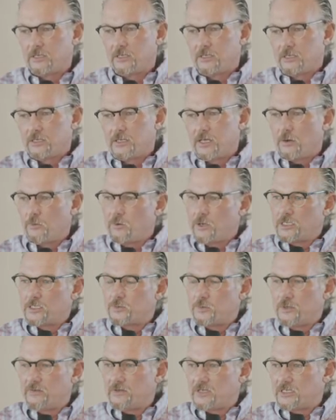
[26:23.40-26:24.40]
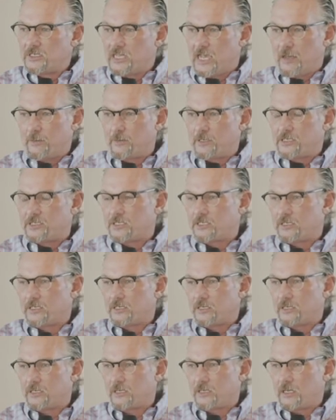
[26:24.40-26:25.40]
that once we've established
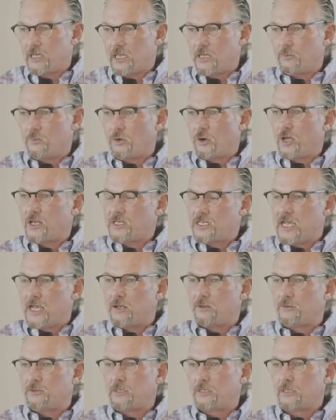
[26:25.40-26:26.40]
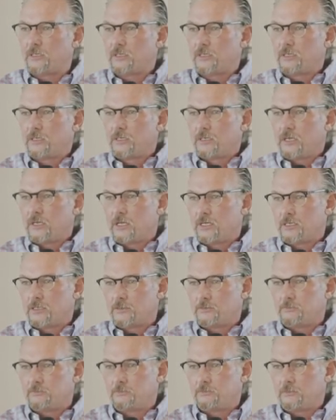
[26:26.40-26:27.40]
and brought down
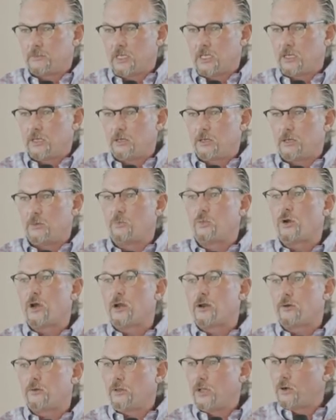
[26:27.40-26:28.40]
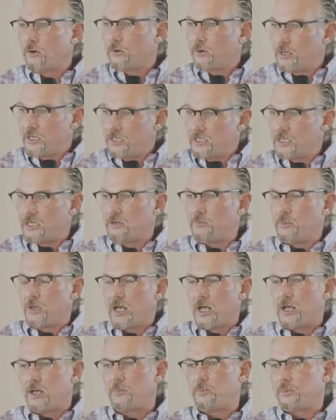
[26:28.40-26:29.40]
and brought our lower income
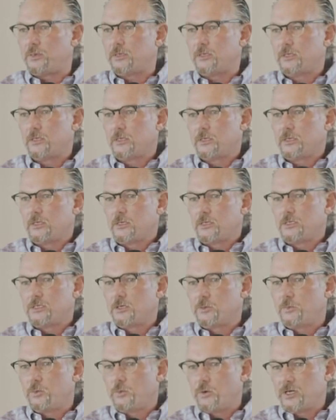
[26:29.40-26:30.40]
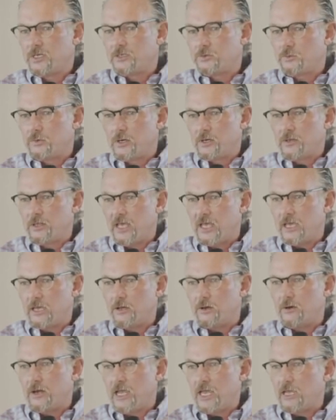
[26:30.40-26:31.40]
up to a point to where they
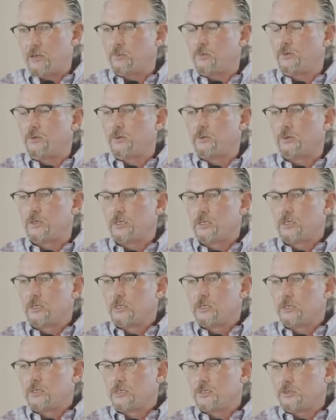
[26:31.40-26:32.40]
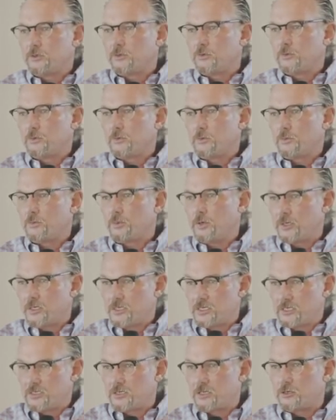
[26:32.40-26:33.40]
are able to
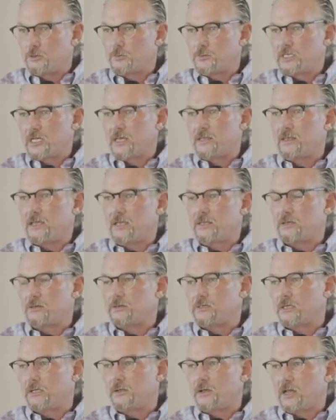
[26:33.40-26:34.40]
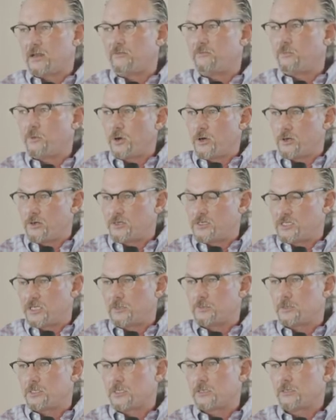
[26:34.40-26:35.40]
purchase homes, I think there's a lot of
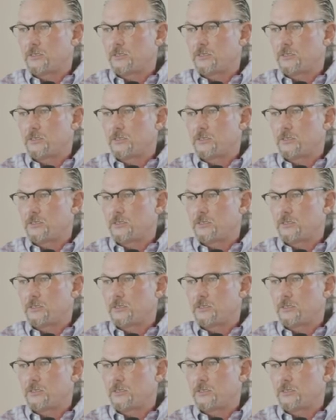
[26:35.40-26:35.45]
partnerships